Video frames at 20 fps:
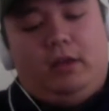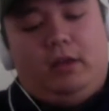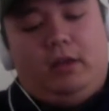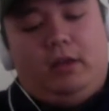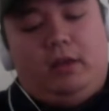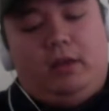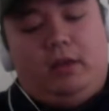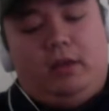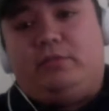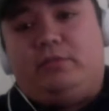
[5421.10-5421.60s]

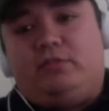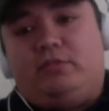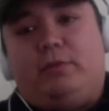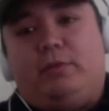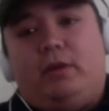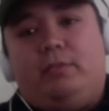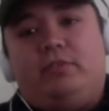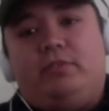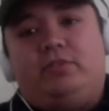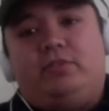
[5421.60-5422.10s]
Hapa
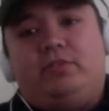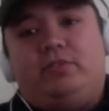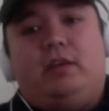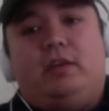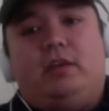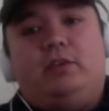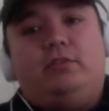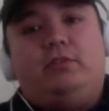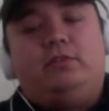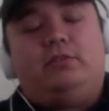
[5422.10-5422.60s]
Supremacy
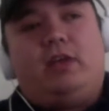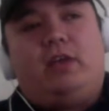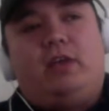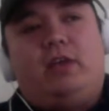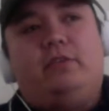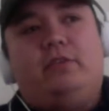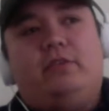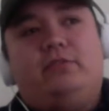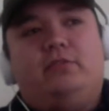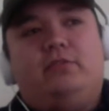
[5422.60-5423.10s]

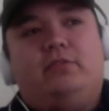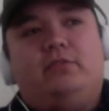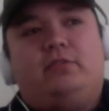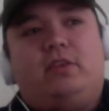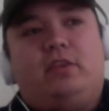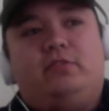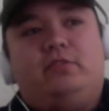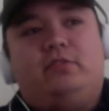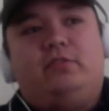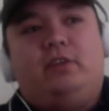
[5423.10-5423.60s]
has
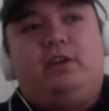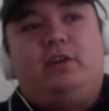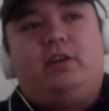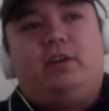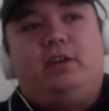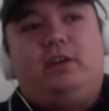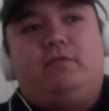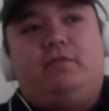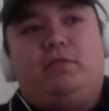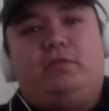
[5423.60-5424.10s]
extended
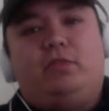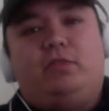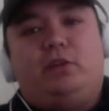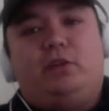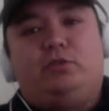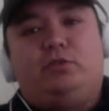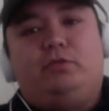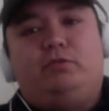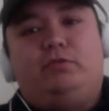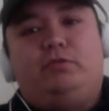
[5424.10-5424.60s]
an
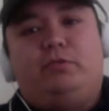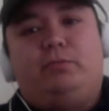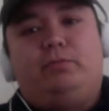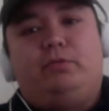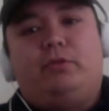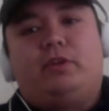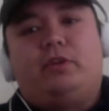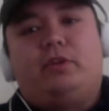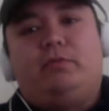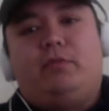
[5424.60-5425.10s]
invitation for
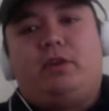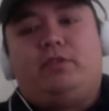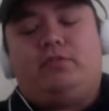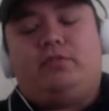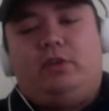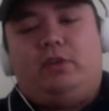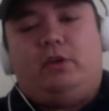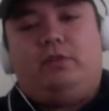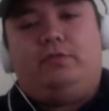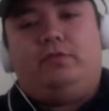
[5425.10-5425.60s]
Brooke and
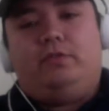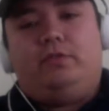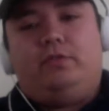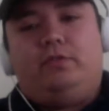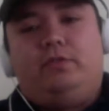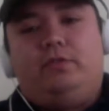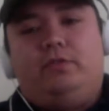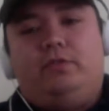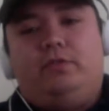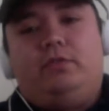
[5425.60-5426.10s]
myself
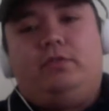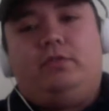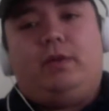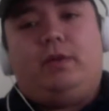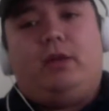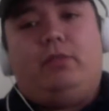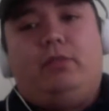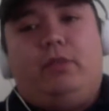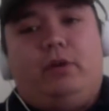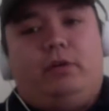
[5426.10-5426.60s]
to be
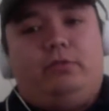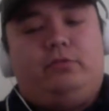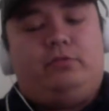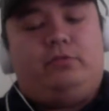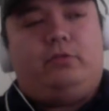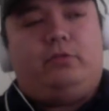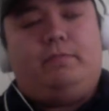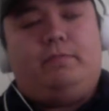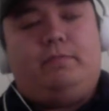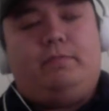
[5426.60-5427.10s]
on their
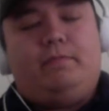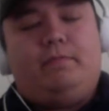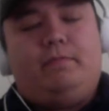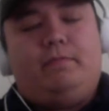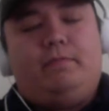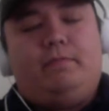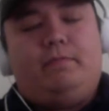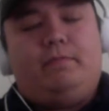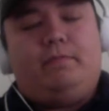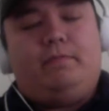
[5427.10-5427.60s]
stream
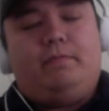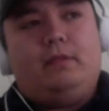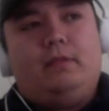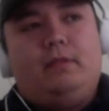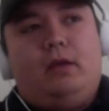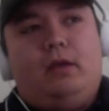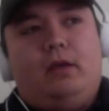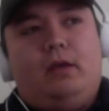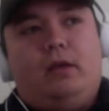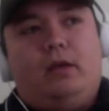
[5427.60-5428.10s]

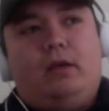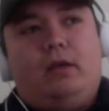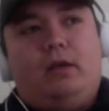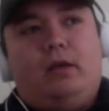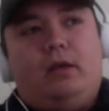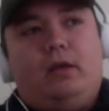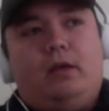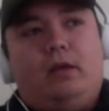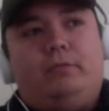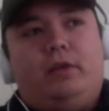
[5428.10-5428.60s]

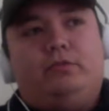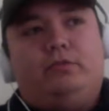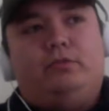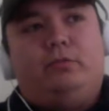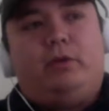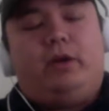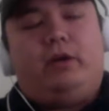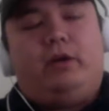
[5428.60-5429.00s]
as well.